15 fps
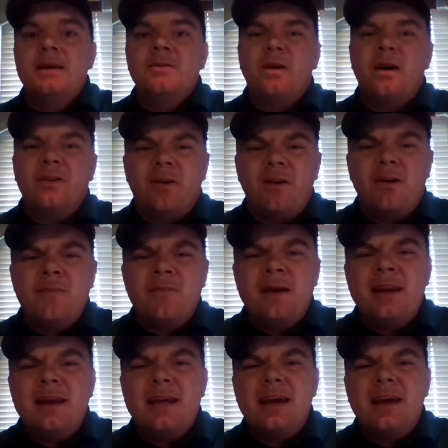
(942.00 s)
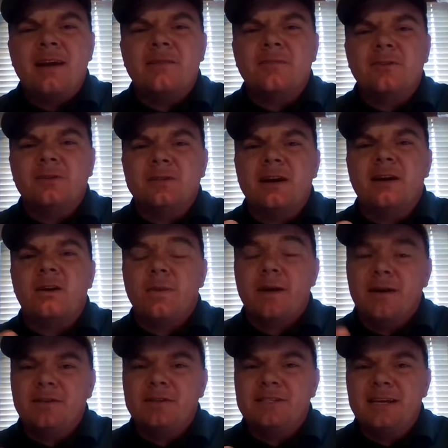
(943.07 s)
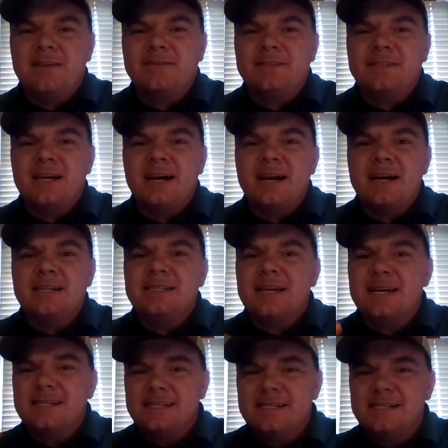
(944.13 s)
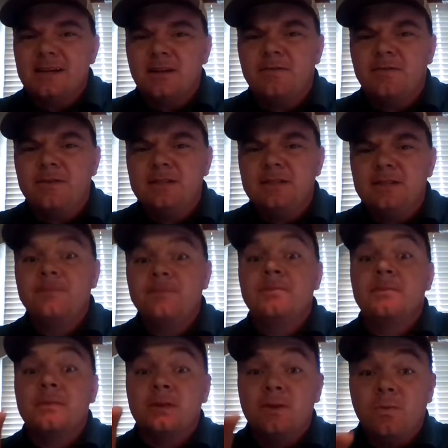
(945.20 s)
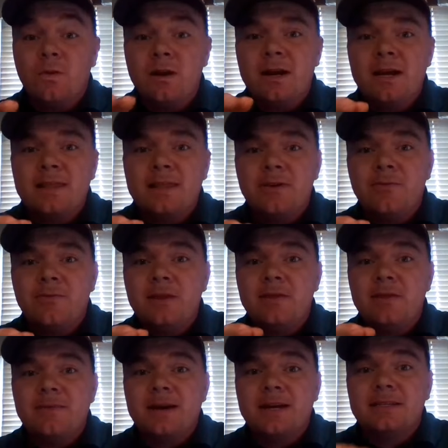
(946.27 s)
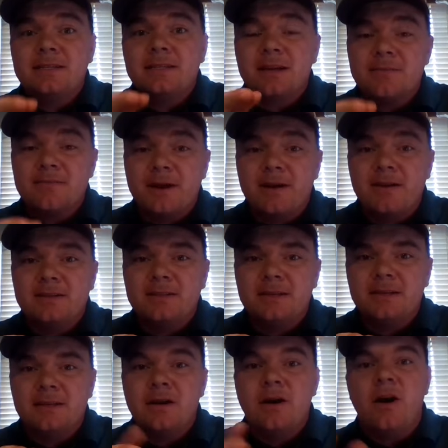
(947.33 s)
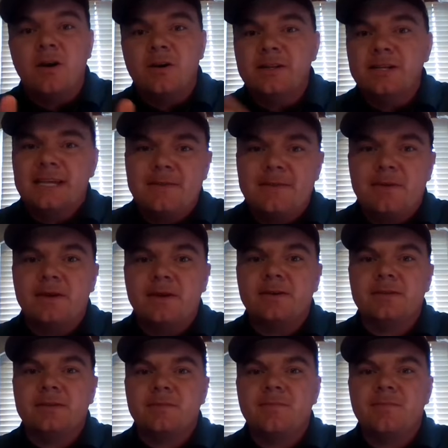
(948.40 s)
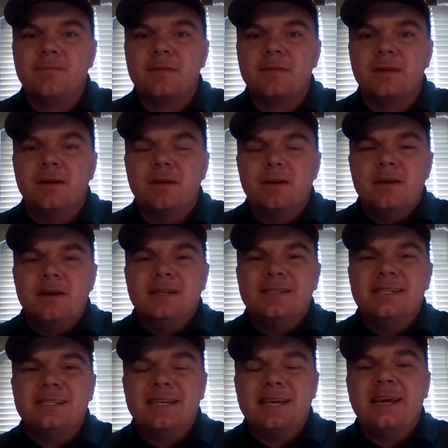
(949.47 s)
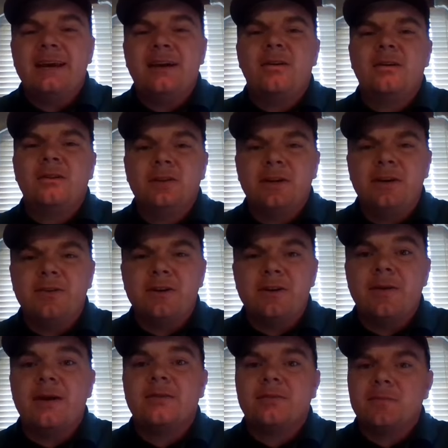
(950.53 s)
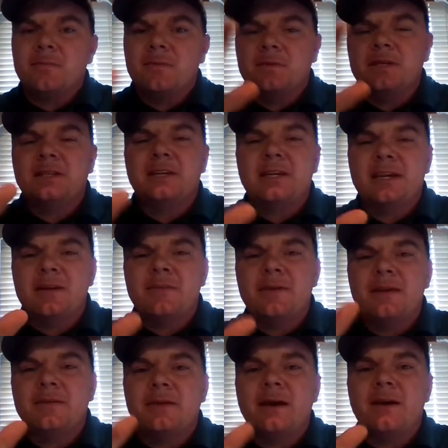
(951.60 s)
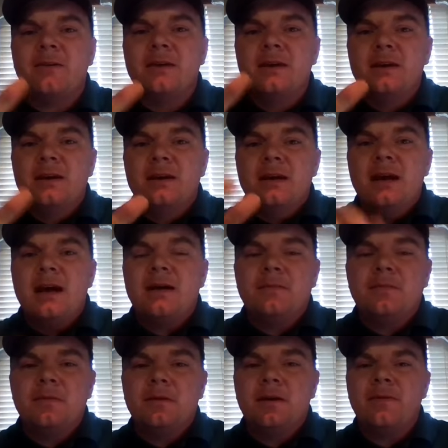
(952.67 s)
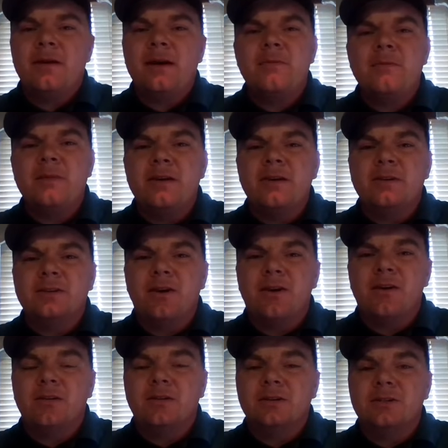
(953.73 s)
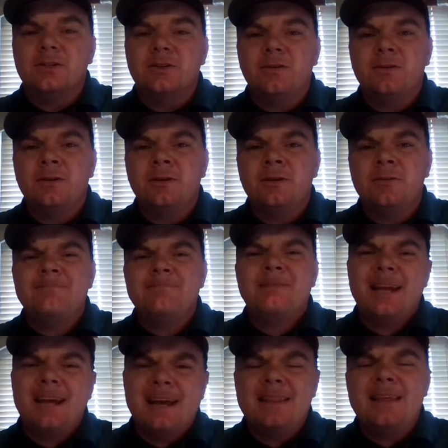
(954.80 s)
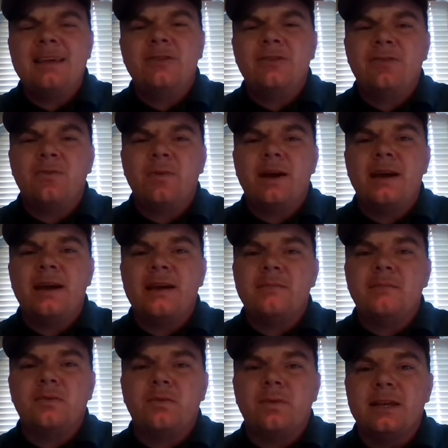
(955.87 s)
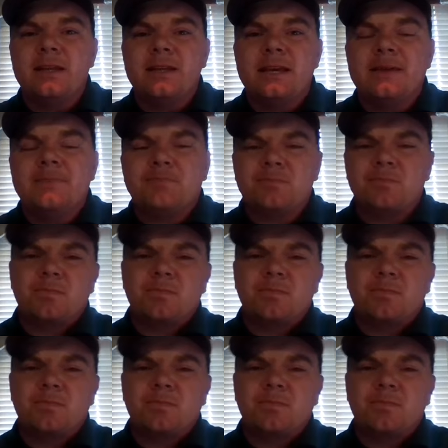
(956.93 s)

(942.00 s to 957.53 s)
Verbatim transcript: While there aren't many animals that are around the same size as these elephants, the one I think would be the best comparison are the tapirs. Since they are literally around, since they tend to be around um, around a meter tall shoulder, and they do weigh between the